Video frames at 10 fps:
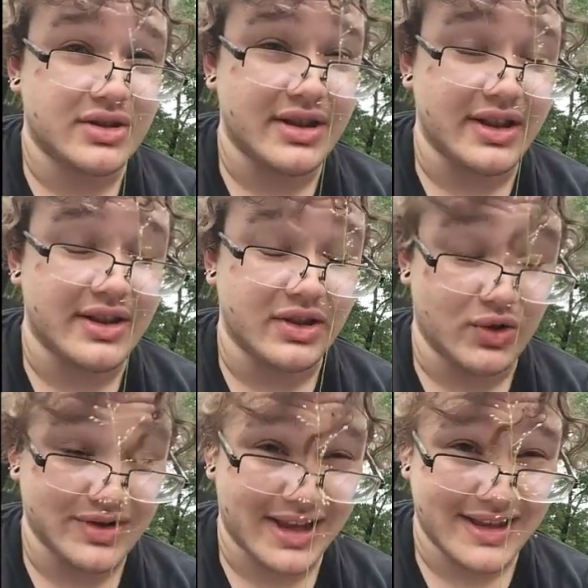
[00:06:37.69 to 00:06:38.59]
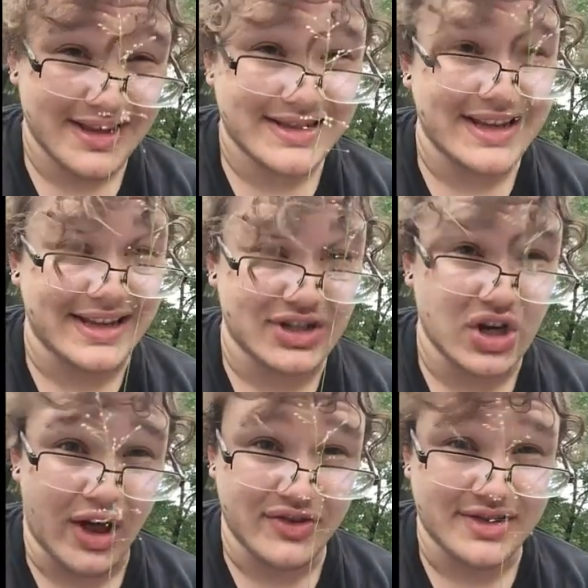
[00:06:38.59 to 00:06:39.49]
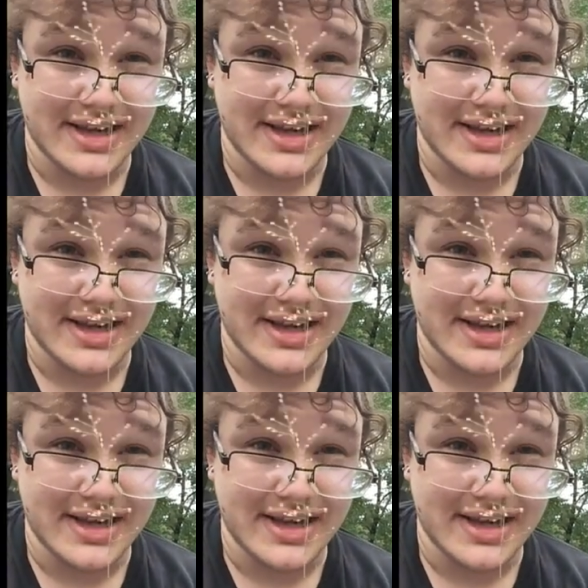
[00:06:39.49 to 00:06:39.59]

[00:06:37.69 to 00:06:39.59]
thing that looks like this, it's not the